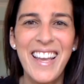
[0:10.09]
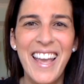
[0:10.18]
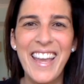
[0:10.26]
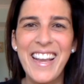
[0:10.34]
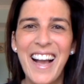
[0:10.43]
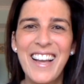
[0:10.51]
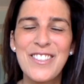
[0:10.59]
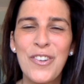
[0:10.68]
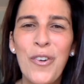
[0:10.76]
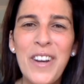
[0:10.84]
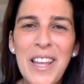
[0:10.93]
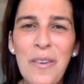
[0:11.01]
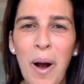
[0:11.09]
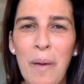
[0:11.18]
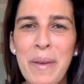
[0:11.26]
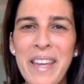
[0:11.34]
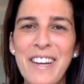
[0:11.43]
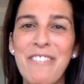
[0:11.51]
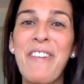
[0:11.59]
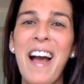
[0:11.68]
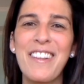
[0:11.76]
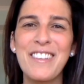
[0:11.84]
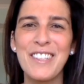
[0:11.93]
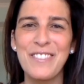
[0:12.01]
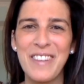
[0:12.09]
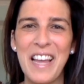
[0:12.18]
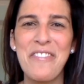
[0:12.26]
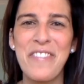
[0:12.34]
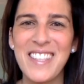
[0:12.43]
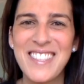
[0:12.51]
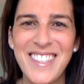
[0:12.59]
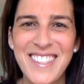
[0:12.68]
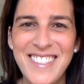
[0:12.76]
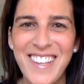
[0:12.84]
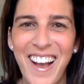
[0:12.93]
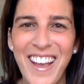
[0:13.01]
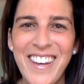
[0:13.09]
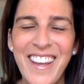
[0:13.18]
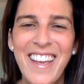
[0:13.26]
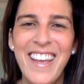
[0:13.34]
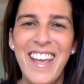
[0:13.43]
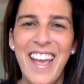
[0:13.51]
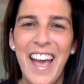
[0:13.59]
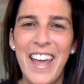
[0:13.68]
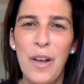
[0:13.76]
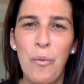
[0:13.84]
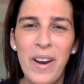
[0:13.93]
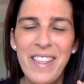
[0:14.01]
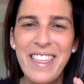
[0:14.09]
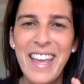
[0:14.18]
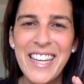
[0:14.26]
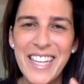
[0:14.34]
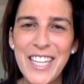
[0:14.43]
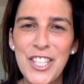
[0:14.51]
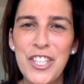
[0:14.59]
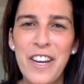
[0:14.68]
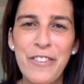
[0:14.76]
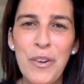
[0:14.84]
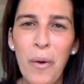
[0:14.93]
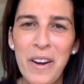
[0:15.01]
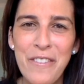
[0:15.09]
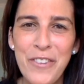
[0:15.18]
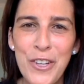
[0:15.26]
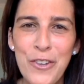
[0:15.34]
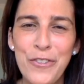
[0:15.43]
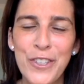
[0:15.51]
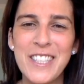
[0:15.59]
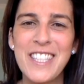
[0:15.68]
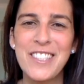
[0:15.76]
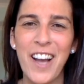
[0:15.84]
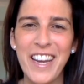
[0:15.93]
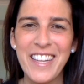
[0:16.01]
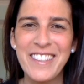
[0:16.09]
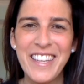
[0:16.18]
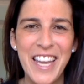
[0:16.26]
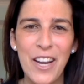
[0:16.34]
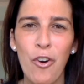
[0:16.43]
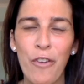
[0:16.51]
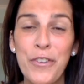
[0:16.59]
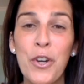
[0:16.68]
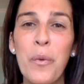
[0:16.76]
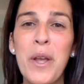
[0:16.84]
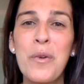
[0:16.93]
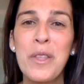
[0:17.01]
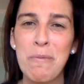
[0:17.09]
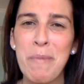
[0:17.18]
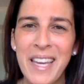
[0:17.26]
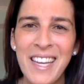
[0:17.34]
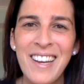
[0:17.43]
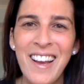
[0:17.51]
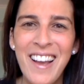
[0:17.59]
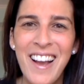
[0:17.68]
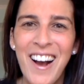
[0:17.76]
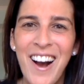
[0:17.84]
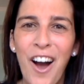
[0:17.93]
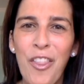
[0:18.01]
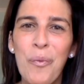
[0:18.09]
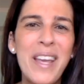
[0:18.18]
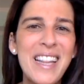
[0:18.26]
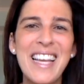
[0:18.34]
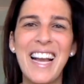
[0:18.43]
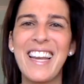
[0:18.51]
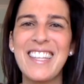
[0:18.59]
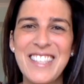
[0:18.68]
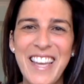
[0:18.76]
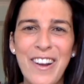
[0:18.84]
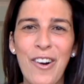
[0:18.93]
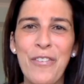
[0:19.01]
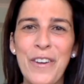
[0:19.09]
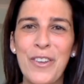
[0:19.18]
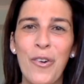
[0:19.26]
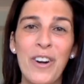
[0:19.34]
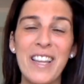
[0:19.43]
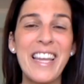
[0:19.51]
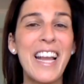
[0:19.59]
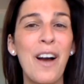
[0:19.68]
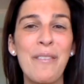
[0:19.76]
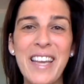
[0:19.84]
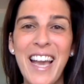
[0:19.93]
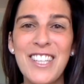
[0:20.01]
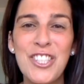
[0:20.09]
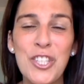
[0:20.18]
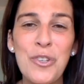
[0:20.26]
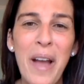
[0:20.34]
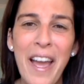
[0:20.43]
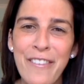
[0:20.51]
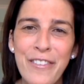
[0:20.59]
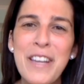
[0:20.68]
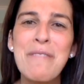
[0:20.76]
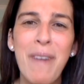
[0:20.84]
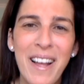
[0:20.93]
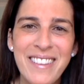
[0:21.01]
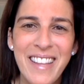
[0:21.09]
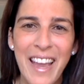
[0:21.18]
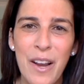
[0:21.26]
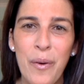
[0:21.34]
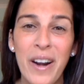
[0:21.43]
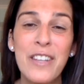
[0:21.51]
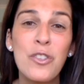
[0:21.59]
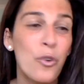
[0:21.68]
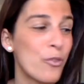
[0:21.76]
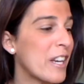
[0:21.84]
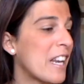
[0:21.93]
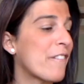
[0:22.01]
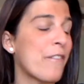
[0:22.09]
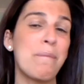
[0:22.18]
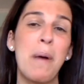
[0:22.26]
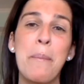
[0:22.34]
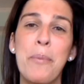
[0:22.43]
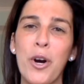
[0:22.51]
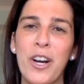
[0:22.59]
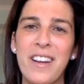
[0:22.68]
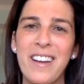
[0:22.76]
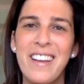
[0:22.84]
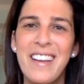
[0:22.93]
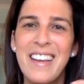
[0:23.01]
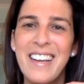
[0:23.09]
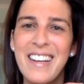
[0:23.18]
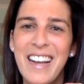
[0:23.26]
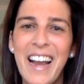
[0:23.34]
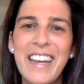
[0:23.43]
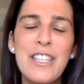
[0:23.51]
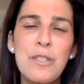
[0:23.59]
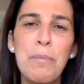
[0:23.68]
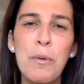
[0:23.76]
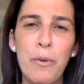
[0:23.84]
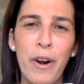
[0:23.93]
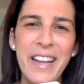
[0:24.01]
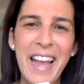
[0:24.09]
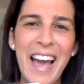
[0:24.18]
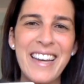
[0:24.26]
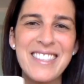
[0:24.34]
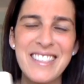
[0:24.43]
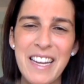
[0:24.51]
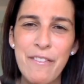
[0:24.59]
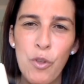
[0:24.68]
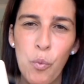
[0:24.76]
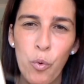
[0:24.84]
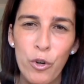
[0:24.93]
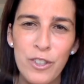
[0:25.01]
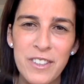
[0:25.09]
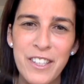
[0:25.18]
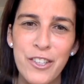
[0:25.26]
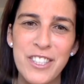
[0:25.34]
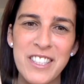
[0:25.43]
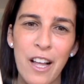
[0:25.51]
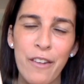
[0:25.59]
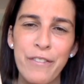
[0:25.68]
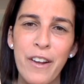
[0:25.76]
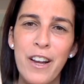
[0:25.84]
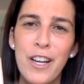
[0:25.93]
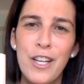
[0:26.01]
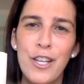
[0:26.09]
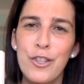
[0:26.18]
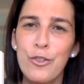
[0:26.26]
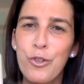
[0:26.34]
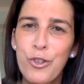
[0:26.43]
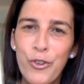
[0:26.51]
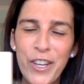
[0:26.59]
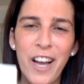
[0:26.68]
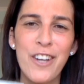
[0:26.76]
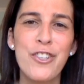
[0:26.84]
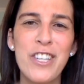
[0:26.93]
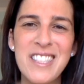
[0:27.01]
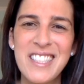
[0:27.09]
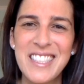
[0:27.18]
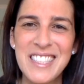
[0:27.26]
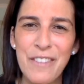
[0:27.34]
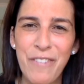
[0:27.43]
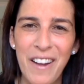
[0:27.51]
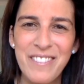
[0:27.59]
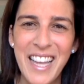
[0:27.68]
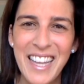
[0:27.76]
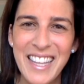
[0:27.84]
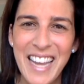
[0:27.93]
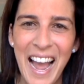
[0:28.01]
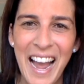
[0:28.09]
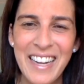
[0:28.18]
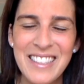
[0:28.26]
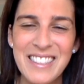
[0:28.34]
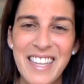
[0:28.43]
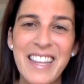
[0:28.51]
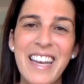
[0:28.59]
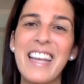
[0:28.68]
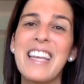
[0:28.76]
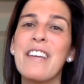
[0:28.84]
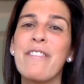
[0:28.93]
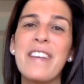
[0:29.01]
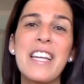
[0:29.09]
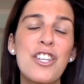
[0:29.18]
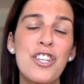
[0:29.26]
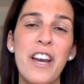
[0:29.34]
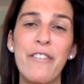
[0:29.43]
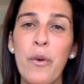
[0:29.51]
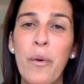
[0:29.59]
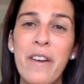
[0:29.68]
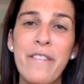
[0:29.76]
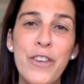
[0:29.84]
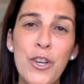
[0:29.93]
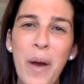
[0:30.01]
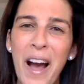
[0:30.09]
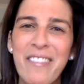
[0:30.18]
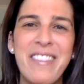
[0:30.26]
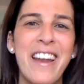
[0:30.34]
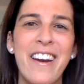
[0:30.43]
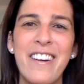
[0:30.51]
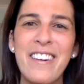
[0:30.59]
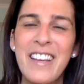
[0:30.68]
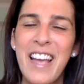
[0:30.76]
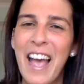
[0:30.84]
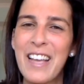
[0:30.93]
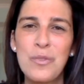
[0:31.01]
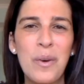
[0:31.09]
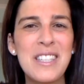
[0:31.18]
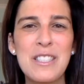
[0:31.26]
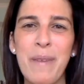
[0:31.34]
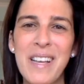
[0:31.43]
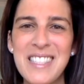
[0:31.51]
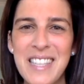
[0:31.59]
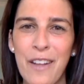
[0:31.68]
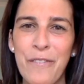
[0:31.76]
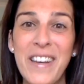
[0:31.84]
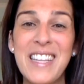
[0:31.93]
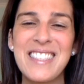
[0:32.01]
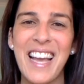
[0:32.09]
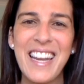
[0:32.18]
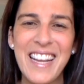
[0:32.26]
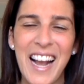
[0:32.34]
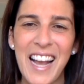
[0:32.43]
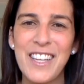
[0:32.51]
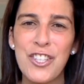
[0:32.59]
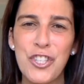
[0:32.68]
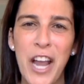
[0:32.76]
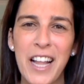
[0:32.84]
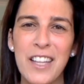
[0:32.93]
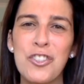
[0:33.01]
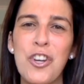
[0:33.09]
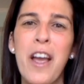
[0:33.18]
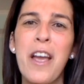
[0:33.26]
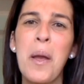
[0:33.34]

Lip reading: Hey guys, Orly here, founder of LifeVestInside, and I want to thank each and every one of you for deciding to kick off your week with me on the weekly Kindness Kickoff with Orly, coming at you every Monday, where I do a reading from my book, Kindness Boomerang, How to Save the World and Yourself through 365 Daily Acts. And then I give each and every one of you out there, as well as myself, an exciting kindness challenge